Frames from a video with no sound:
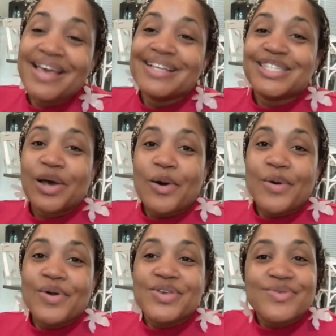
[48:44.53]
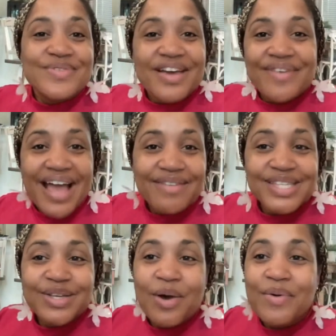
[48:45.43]
So you never have to
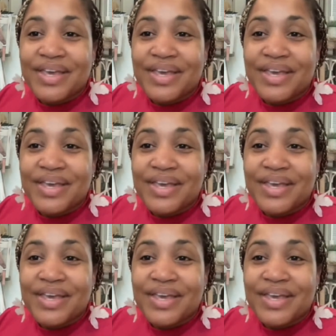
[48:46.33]
go